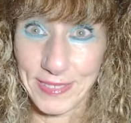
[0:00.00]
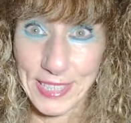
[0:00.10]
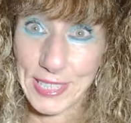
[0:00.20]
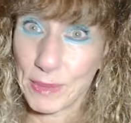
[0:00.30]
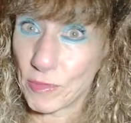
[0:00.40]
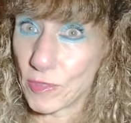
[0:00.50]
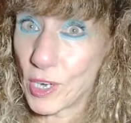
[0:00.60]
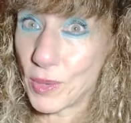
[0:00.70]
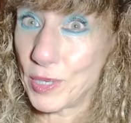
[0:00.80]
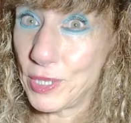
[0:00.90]
There's something
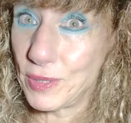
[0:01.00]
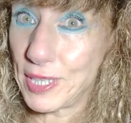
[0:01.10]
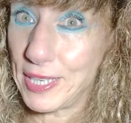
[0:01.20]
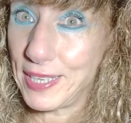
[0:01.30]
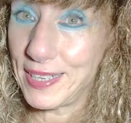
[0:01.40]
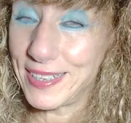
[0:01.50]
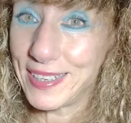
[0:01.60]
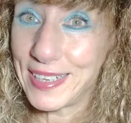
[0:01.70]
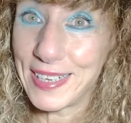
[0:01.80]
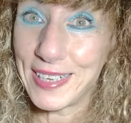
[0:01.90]
wrong with you, lady.
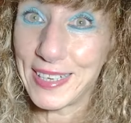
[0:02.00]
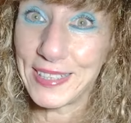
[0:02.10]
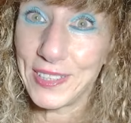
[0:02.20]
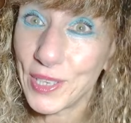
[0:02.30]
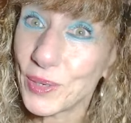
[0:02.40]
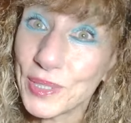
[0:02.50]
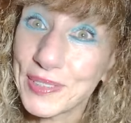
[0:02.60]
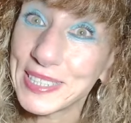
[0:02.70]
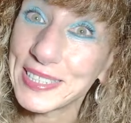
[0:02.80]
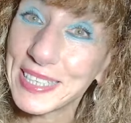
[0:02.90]
No,
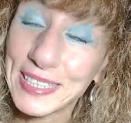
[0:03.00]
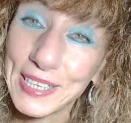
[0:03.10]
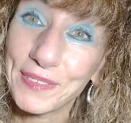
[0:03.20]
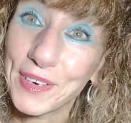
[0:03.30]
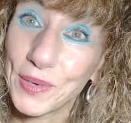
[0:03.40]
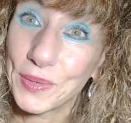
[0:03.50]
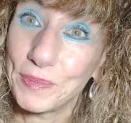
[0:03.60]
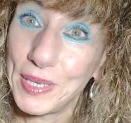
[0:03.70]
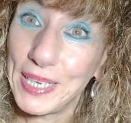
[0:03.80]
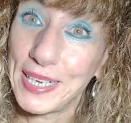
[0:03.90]
there is nothing wrong
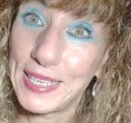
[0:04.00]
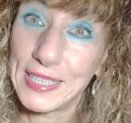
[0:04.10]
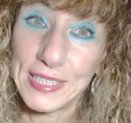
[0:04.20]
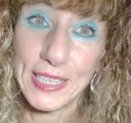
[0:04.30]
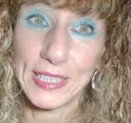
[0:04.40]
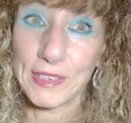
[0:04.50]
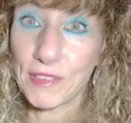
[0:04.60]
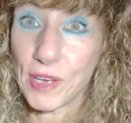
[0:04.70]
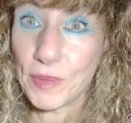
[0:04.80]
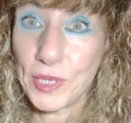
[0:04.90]
with me, and there's nothing
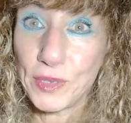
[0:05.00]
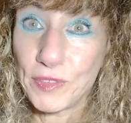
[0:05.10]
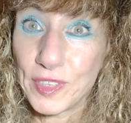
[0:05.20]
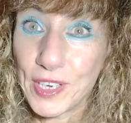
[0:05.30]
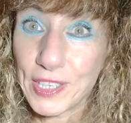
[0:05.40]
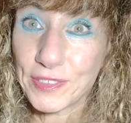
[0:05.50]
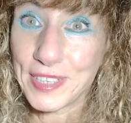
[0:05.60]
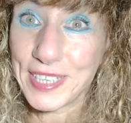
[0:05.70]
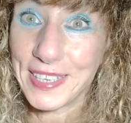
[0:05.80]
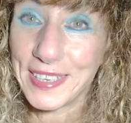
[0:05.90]
wrong with you for not
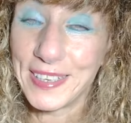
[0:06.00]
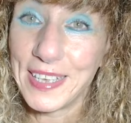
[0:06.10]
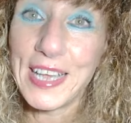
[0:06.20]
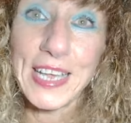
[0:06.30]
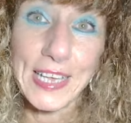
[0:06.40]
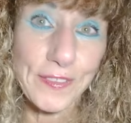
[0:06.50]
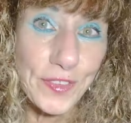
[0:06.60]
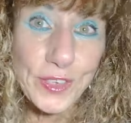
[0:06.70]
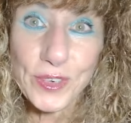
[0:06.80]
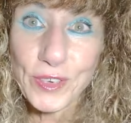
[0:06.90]
drinking.
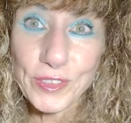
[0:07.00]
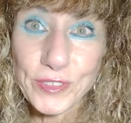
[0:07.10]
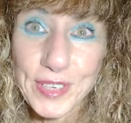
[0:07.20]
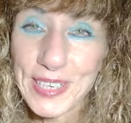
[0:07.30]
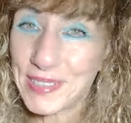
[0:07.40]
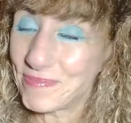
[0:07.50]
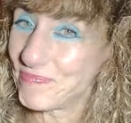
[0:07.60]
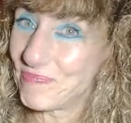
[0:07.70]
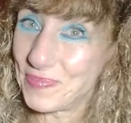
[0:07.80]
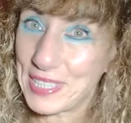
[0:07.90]
If you don't drink,
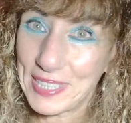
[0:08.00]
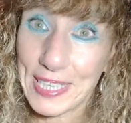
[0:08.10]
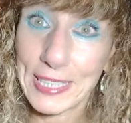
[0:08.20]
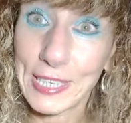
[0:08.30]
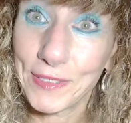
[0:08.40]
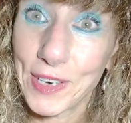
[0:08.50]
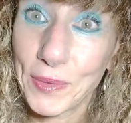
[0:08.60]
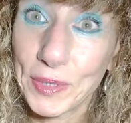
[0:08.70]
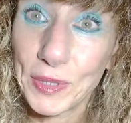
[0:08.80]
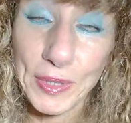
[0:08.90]
there's nothing
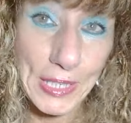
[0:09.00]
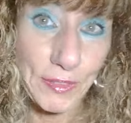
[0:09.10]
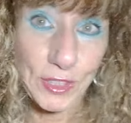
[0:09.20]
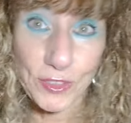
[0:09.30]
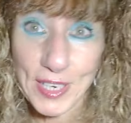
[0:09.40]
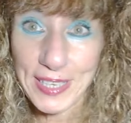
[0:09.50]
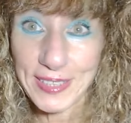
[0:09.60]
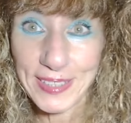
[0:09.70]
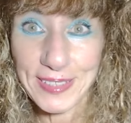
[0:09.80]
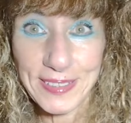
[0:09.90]
wrong with you. If you drink,
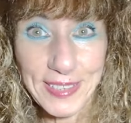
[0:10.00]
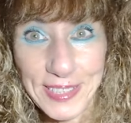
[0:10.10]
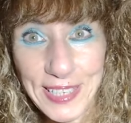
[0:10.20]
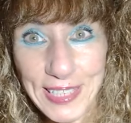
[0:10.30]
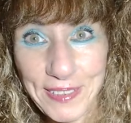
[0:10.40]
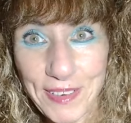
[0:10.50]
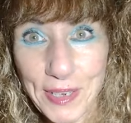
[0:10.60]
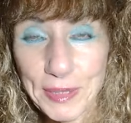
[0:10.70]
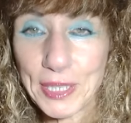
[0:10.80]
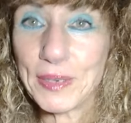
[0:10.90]
there's nothing
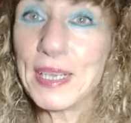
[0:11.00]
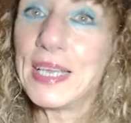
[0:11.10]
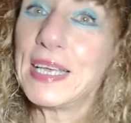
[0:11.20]
wrong with you.